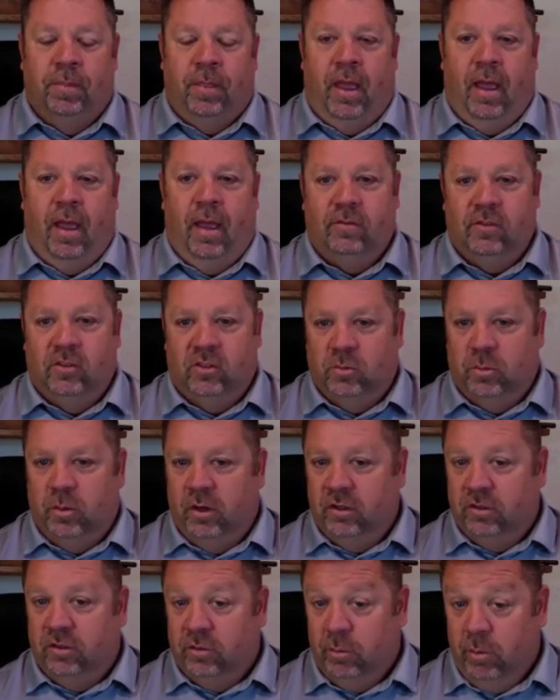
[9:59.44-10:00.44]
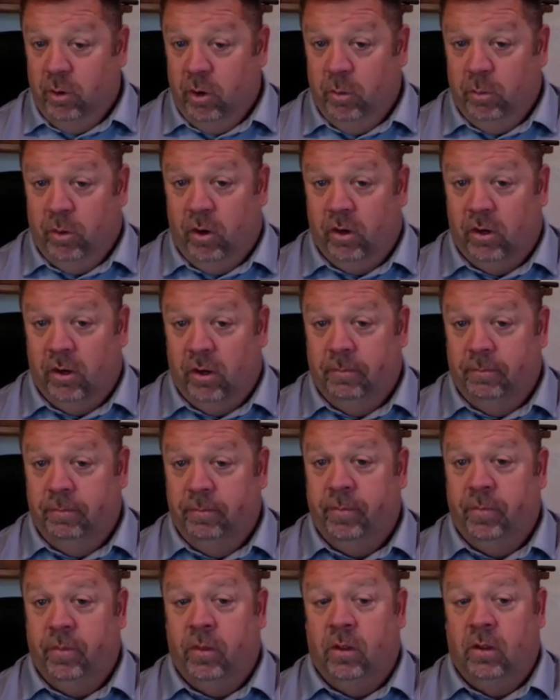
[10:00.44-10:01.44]
having space for boat parking,
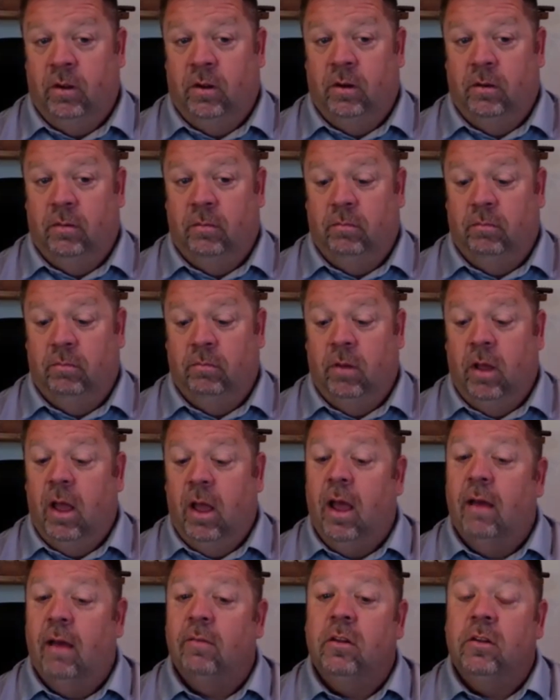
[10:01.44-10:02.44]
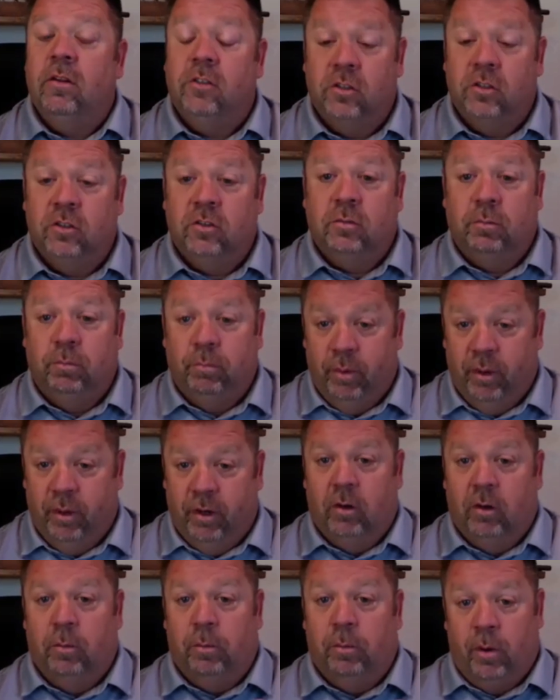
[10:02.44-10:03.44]
having just
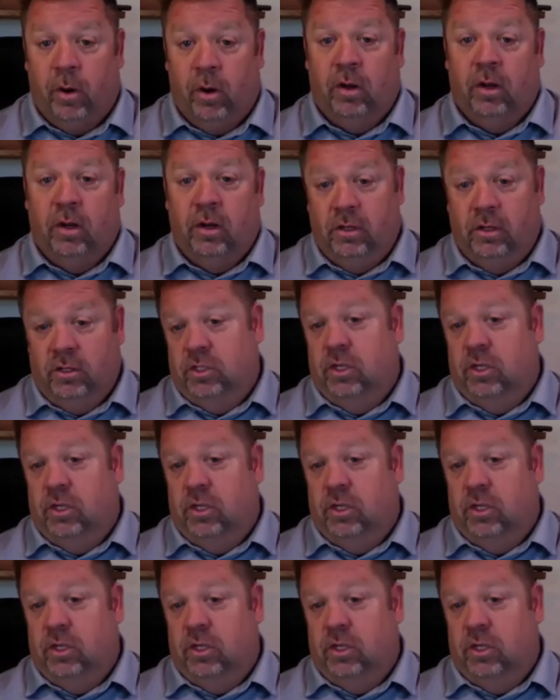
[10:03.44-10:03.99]
bigger parking in